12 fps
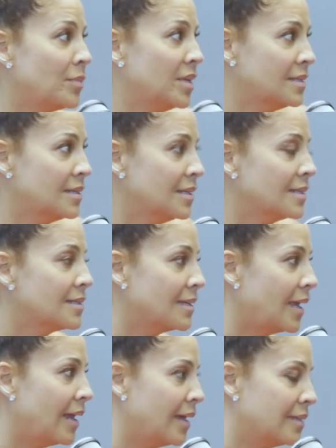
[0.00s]
a business,
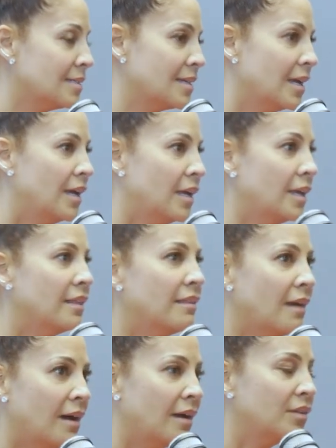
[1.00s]
and
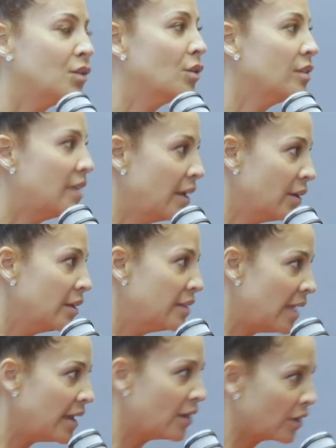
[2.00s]
uh, you they
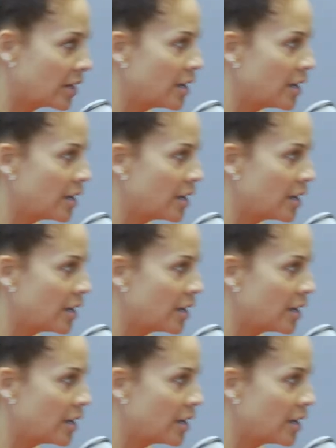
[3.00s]
they are